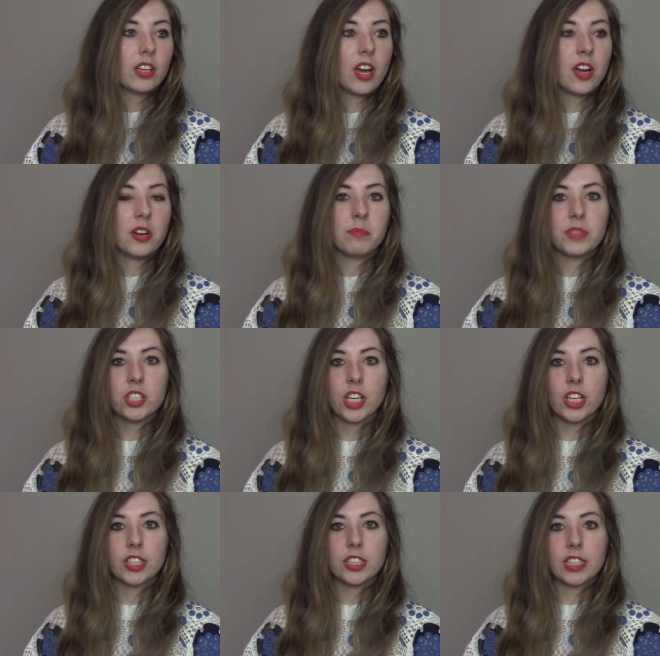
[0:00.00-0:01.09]
um,
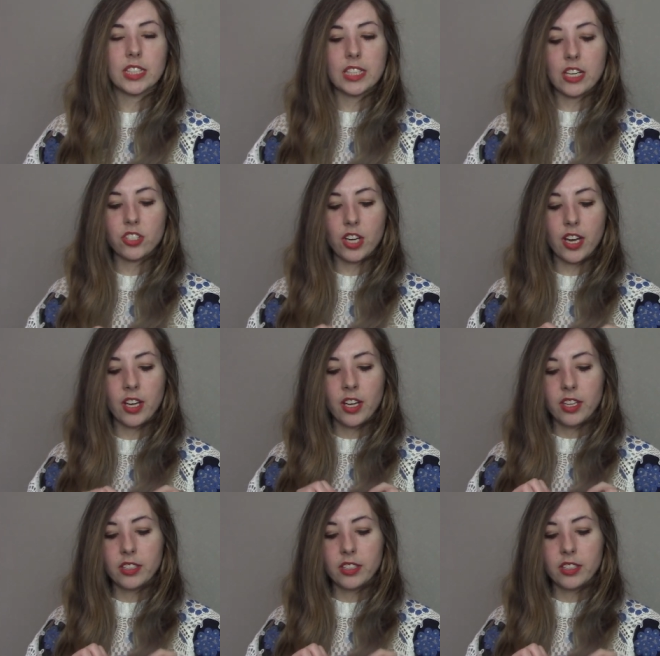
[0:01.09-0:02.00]
shirts, etc.